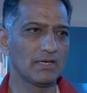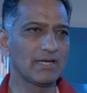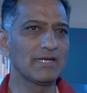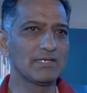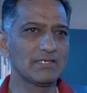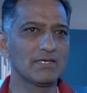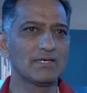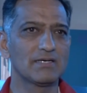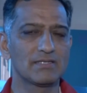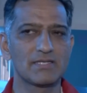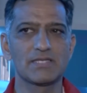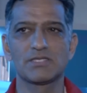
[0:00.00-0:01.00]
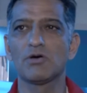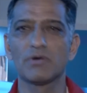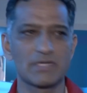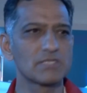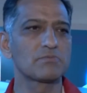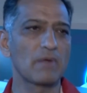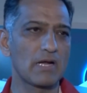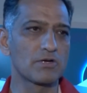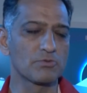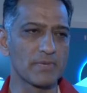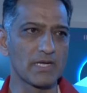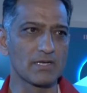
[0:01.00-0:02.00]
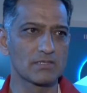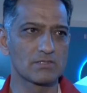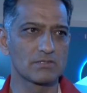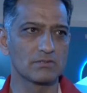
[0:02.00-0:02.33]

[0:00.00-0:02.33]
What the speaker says: And that's how it is planned to be. So,